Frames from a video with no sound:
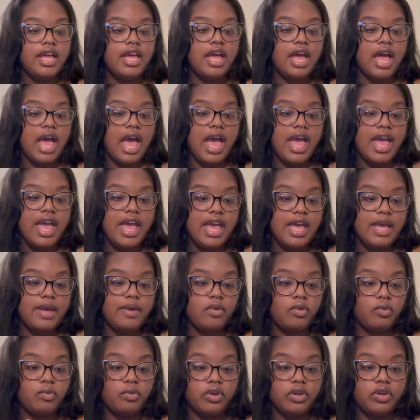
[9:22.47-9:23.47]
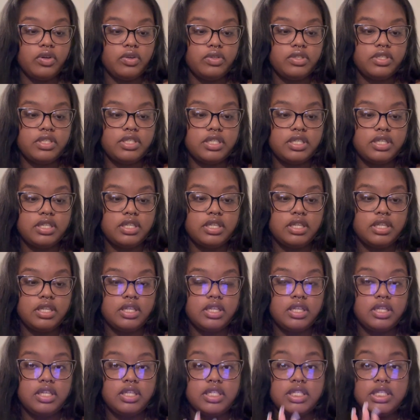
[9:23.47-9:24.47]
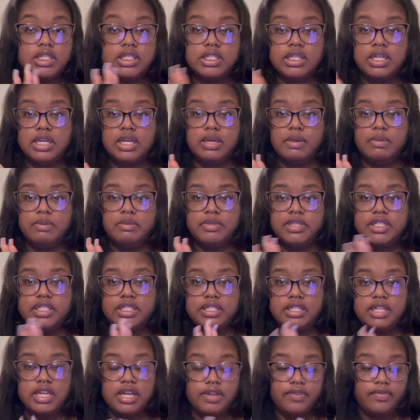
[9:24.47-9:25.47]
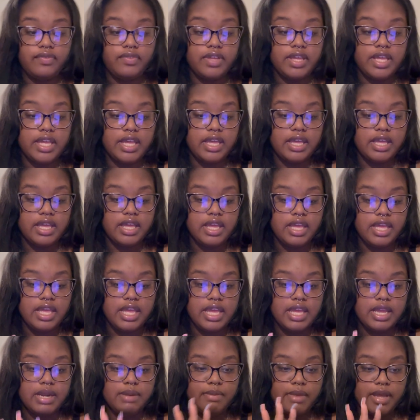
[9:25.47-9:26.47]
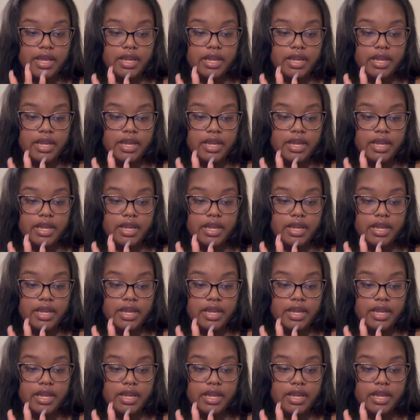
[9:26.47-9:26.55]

I have wrote some stuff in my